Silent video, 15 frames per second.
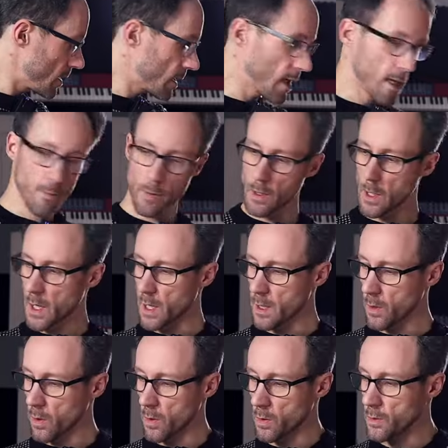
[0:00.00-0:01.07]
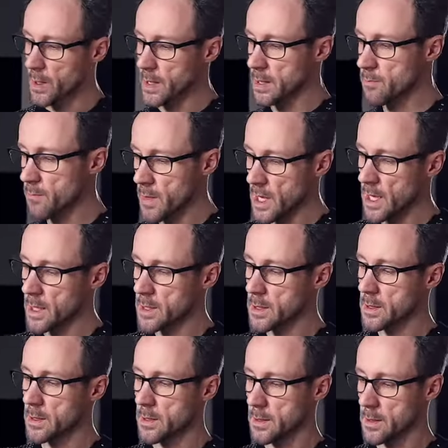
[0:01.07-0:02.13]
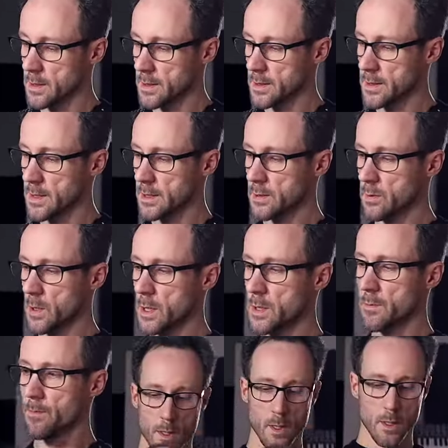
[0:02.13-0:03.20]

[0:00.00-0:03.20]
cable I already made. It's this one.